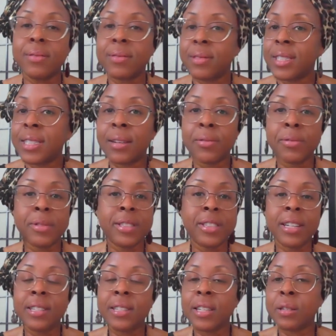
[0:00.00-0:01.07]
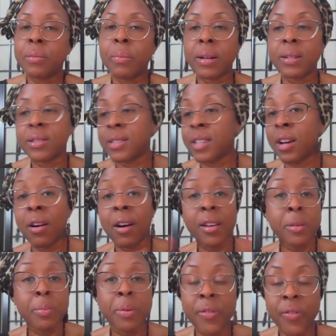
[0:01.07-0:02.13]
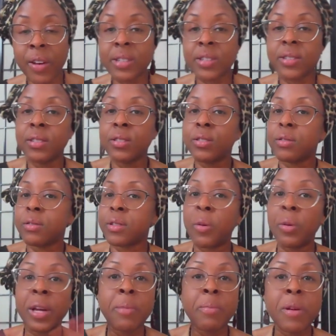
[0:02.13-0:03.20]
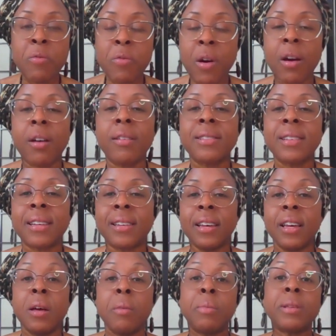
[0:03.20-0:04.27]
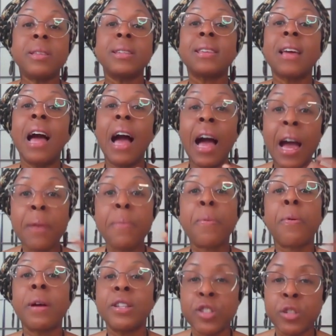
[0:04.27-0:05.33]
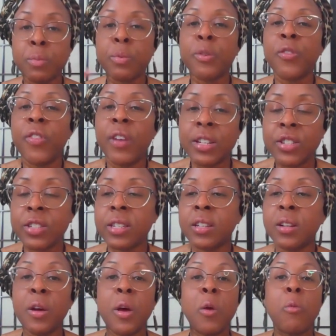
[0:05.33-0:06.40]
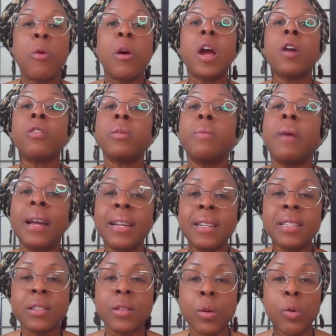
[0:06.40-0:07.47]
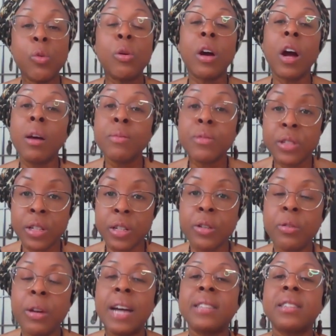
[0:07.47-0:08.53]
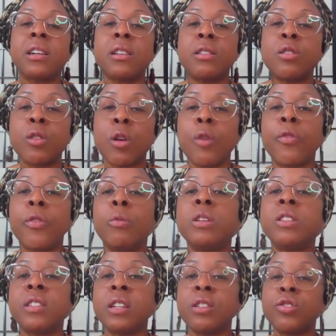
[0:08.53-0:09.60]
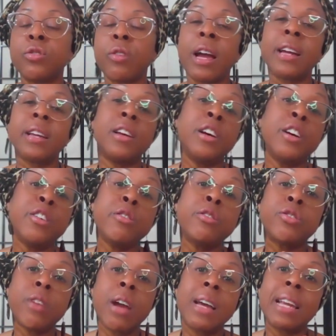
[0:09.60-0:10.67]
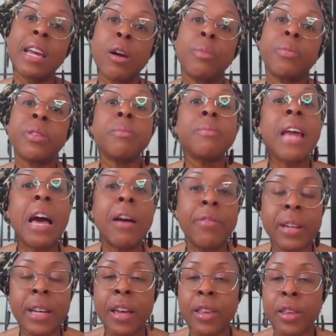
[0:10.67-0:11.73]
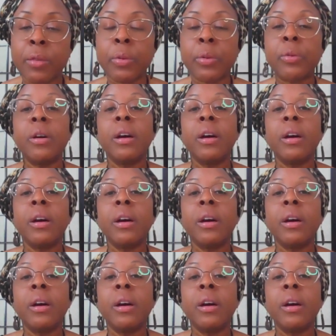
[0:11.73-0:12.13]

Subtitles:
Yeah, just as much. There are other professions, don't get me wrong, but this high pressure profession where everybody is who comes to you has a concern for which you're trying to help them navigate through